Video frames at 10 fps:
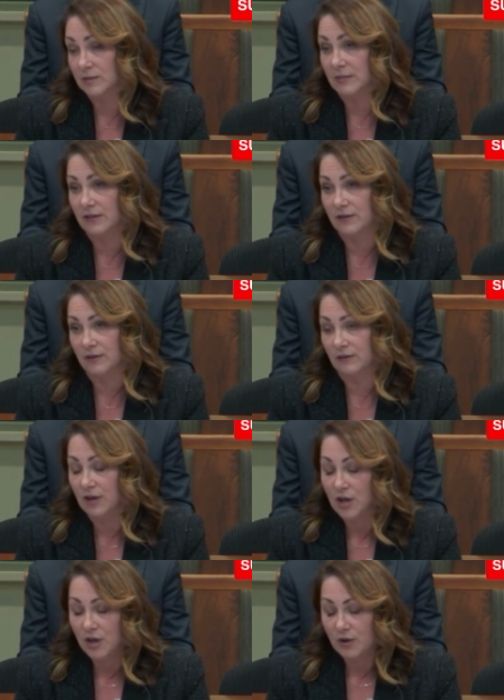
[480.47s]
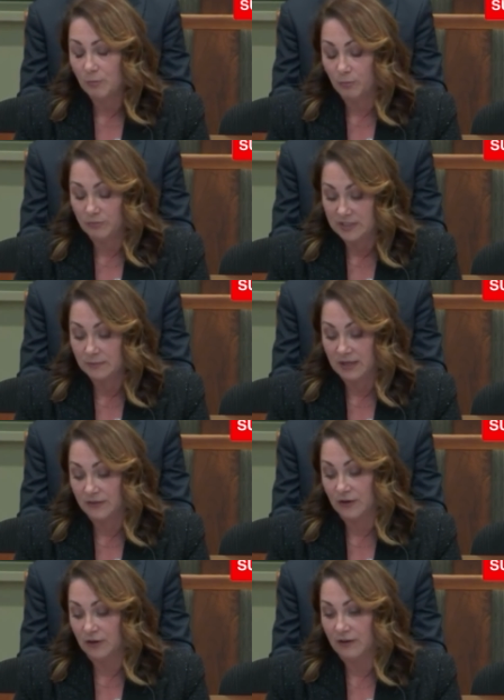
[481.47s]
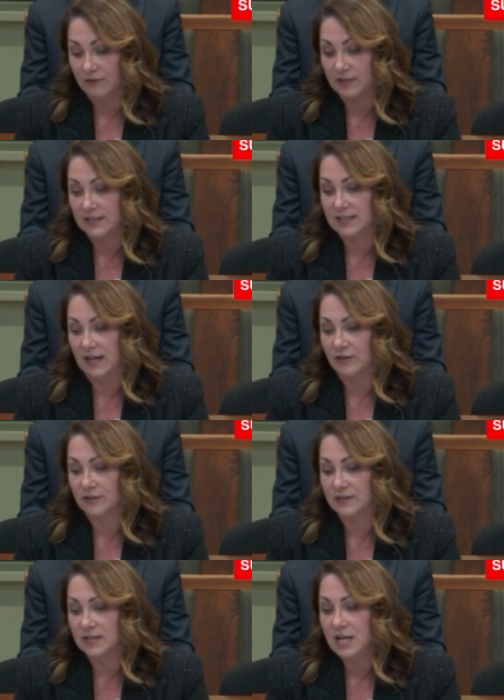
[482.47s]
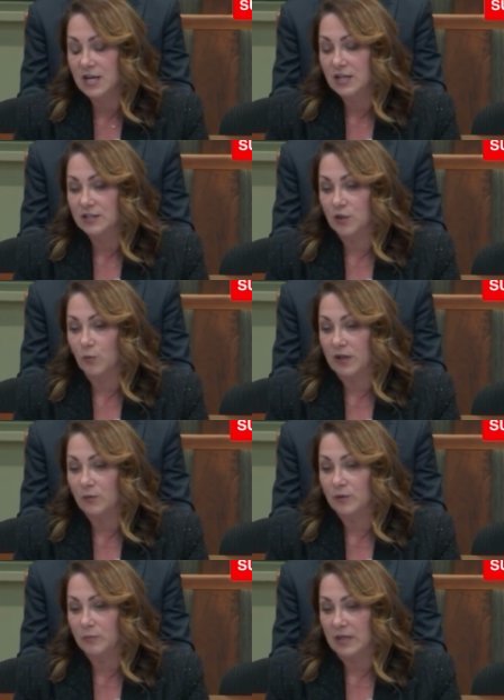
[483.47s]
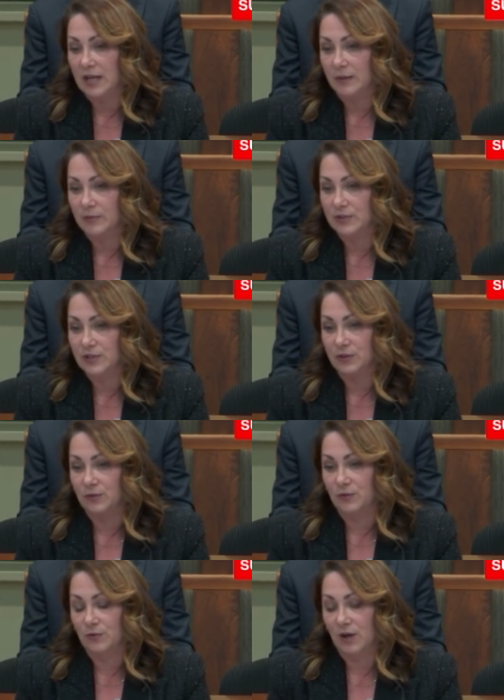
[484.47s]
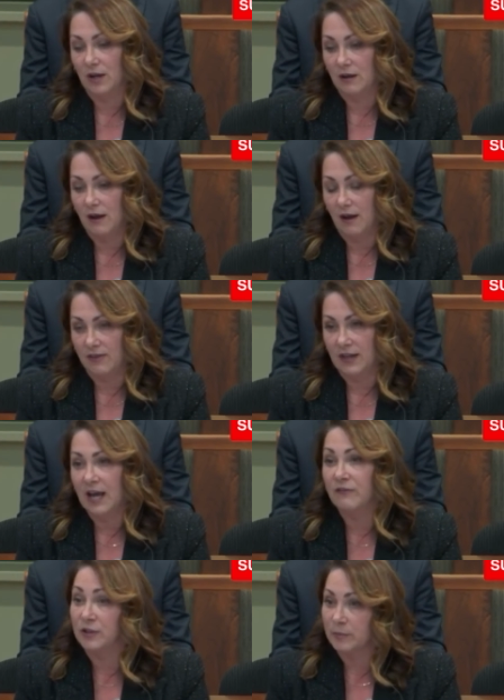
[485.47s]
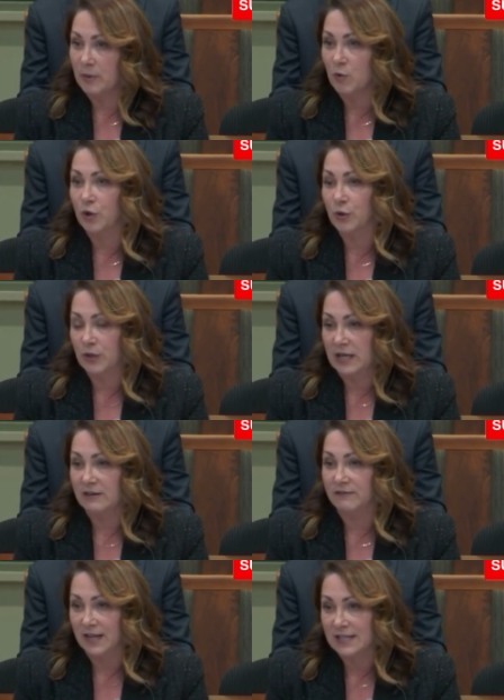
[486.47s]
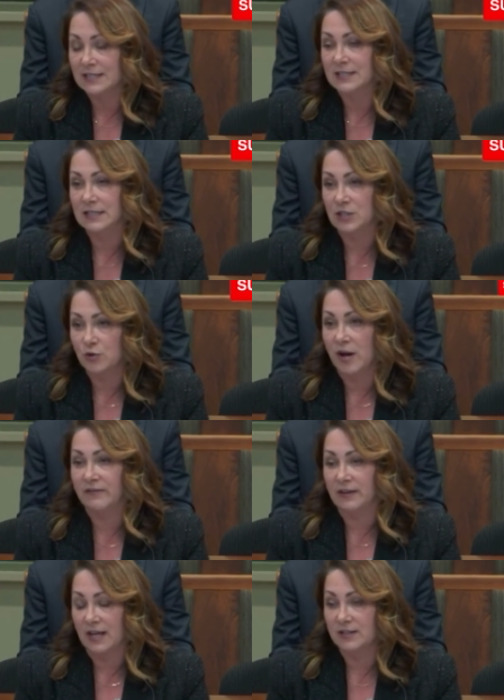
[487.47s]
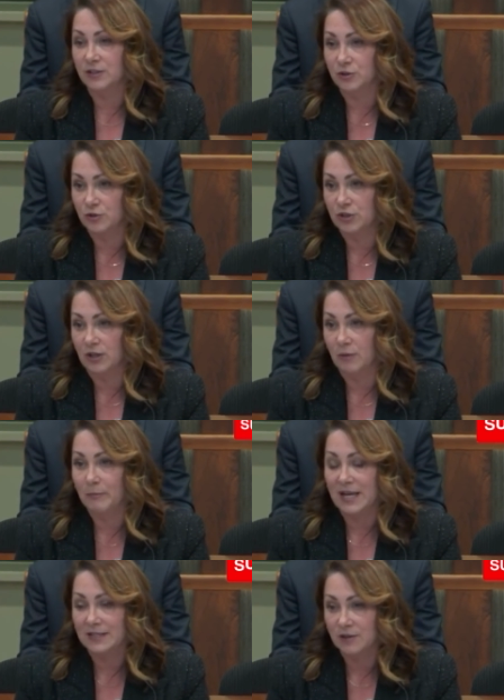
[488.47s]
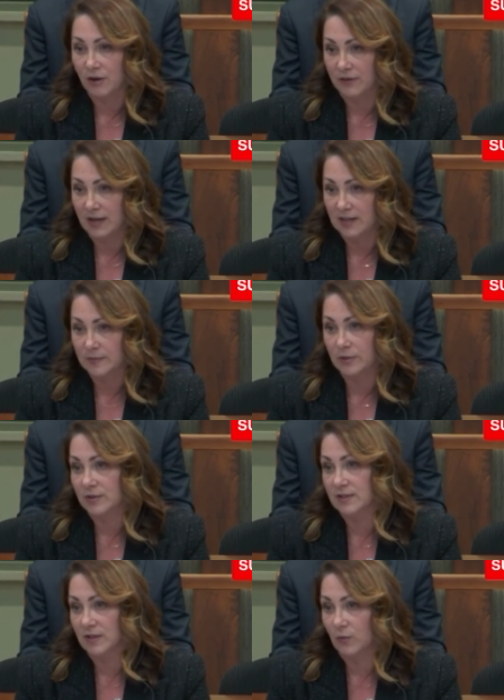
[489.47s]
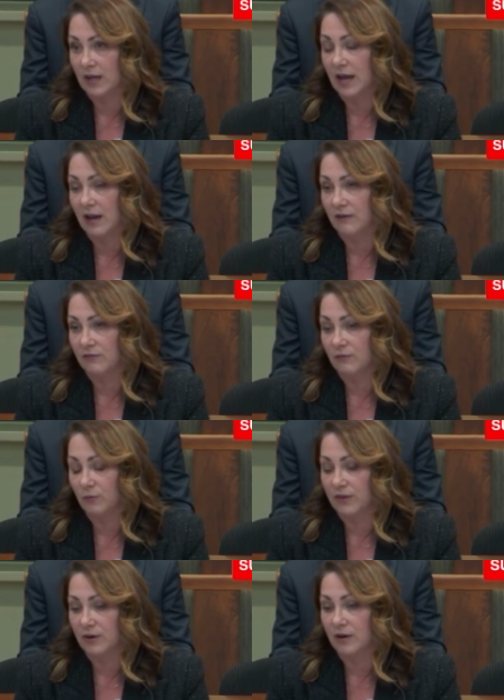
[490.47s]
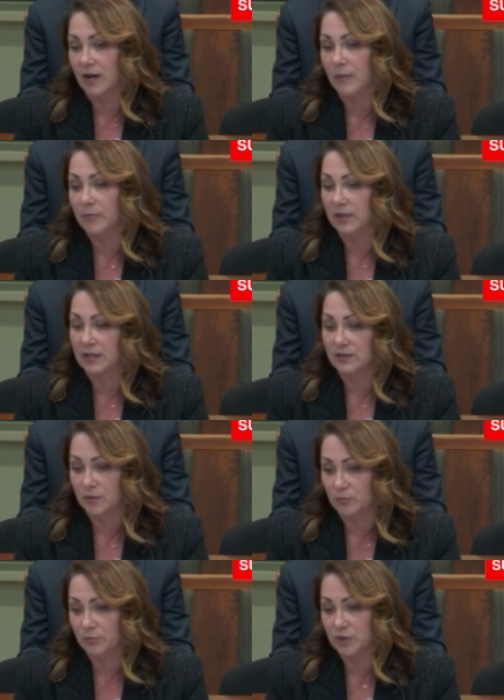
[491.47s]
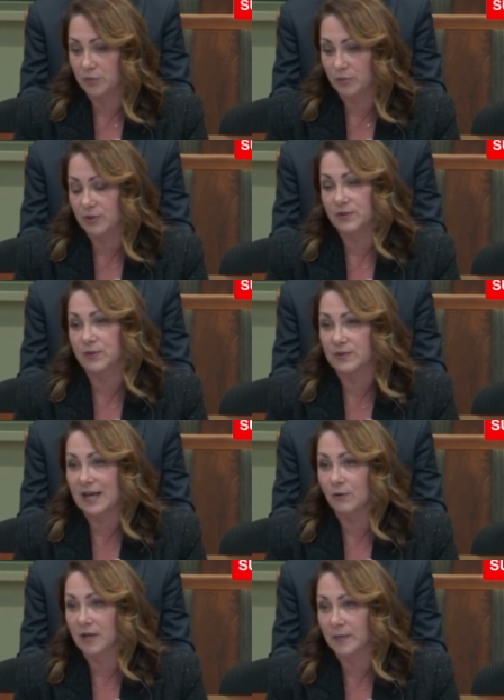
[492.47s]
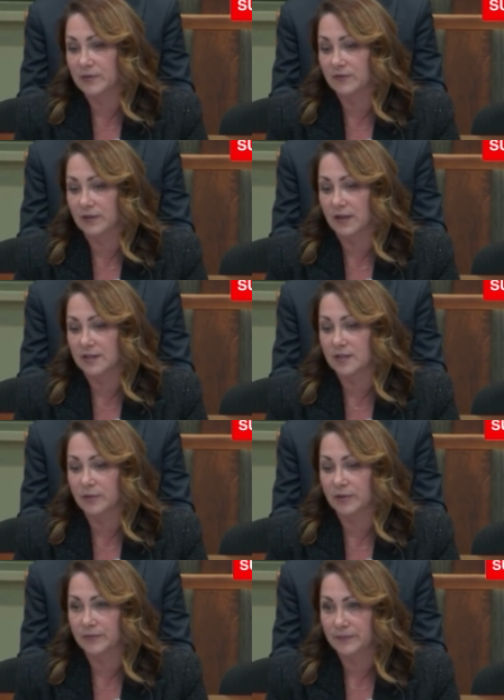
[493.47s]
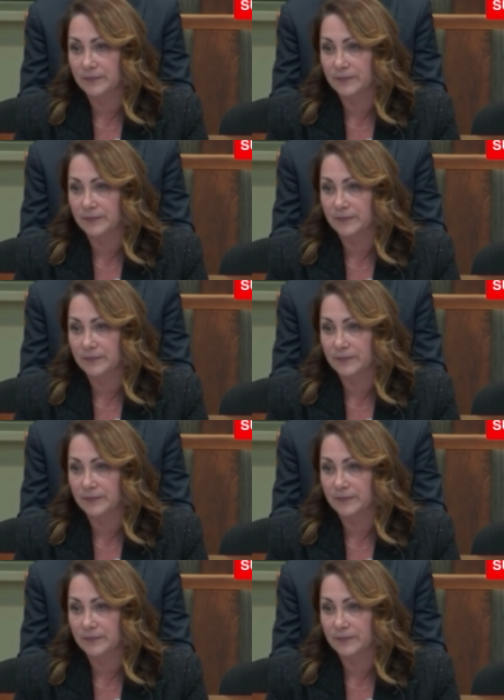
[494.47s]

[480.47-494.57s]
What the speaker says: to meet their governance standards. So we would be able to, I think, have a little bit more creative license in driving that solution based on the experts that we have within our company to produce those outcomes for the customer.